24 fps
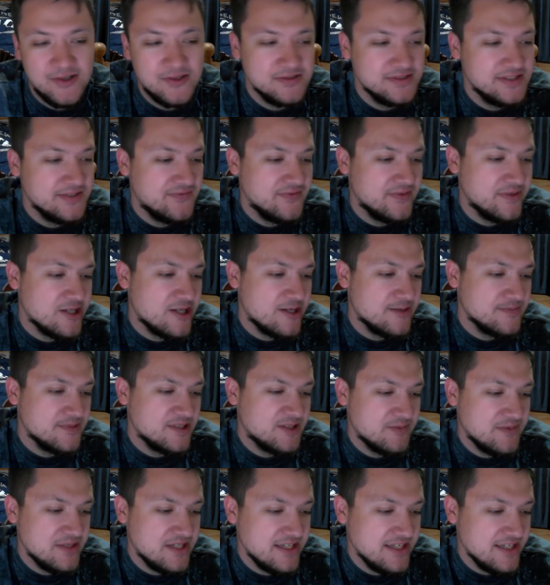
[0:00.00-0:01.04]
only for them
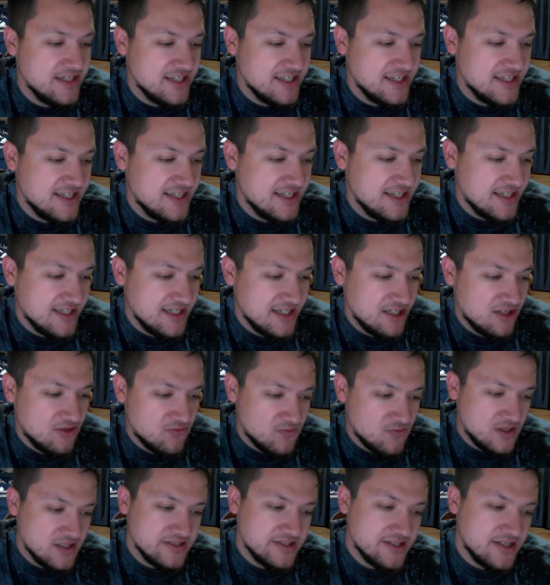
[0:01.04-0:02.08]
to be
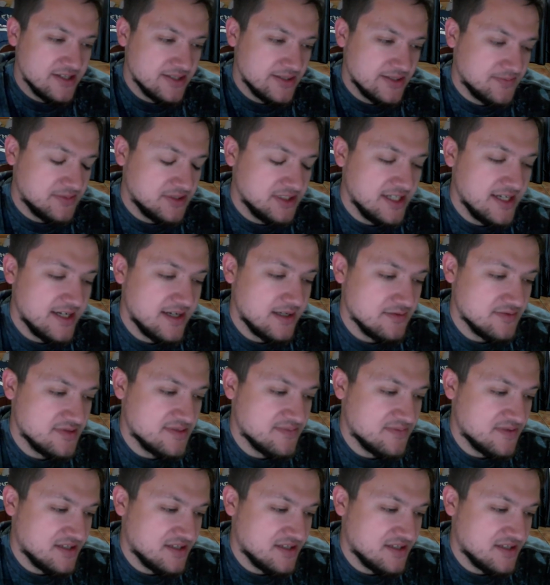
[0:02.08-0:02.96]
one done in the playoffs.